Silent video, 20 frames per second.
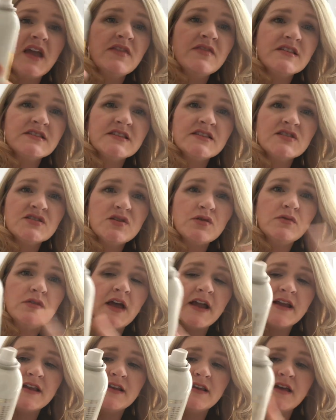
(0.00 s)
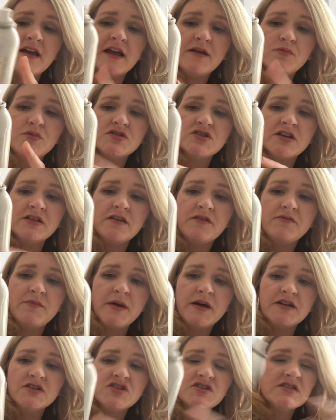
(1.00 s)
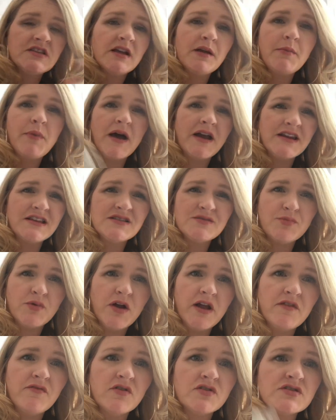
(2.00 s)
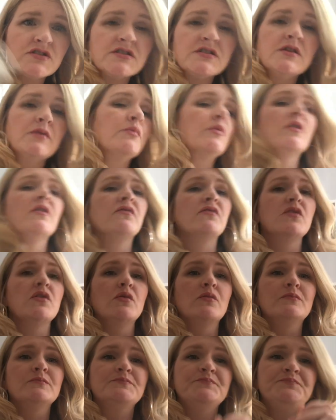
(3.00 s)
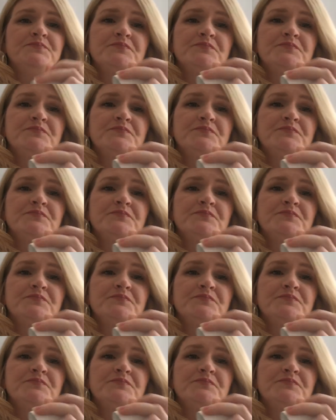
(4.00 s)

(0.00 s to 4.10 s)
And this is so light, I, which I love about it. It's just like a body spray versus their perfume.